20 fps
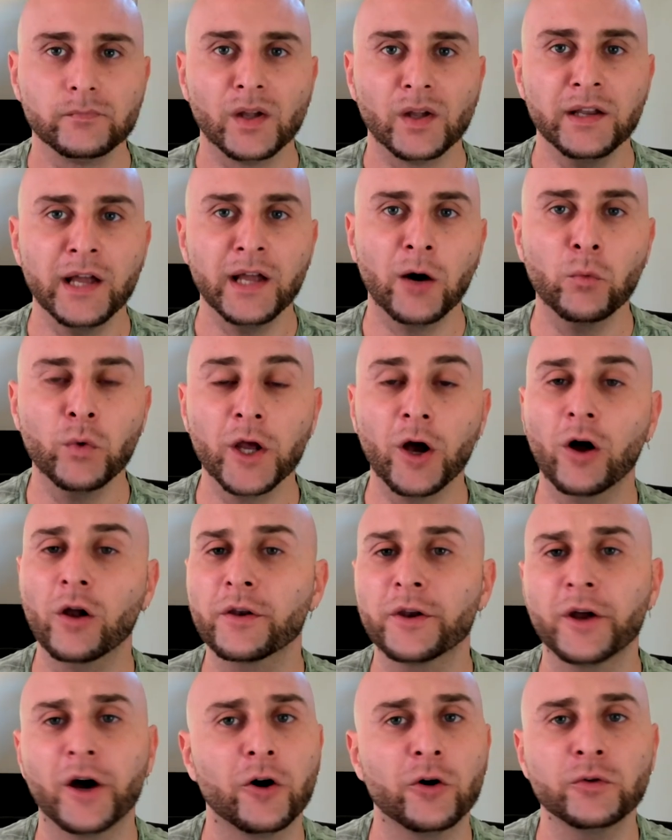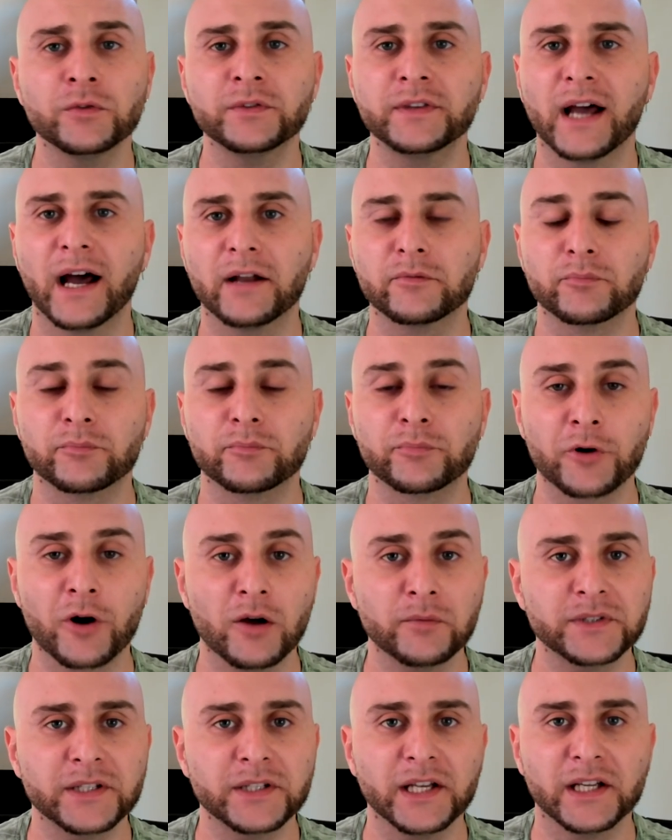Now, we all know that
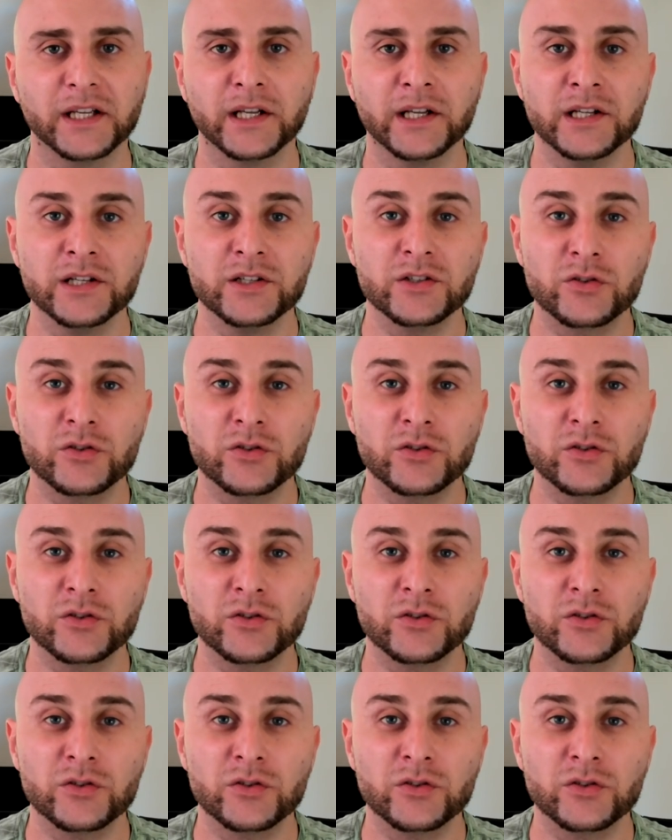prompting is